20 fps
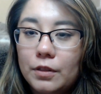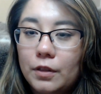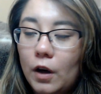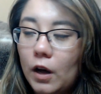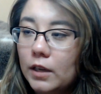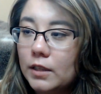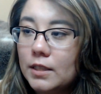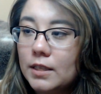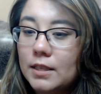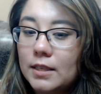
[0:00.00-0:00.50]

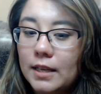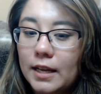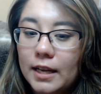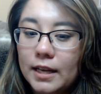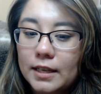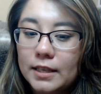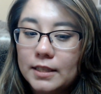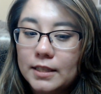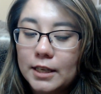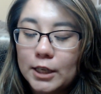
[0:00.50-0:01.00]
thoughts
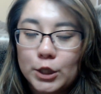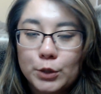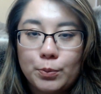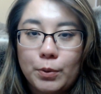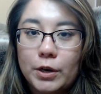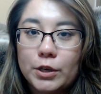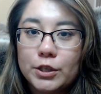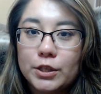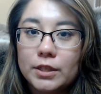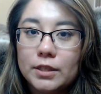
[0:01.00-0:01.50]
and
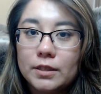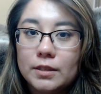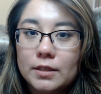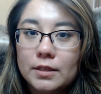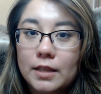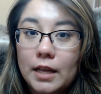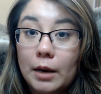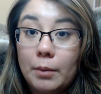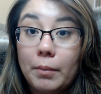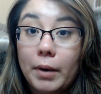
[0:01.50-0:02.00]
expressions
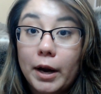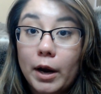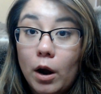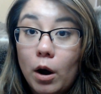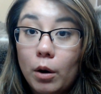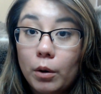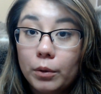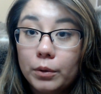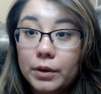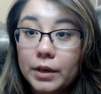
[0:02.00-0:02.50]
than my
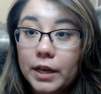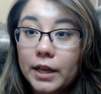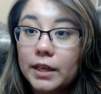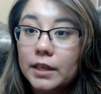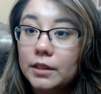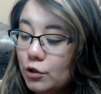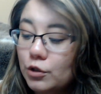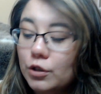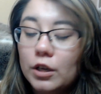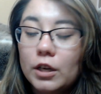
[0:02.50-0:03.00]
own
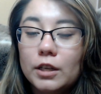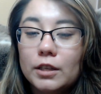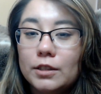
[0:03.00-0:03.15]
and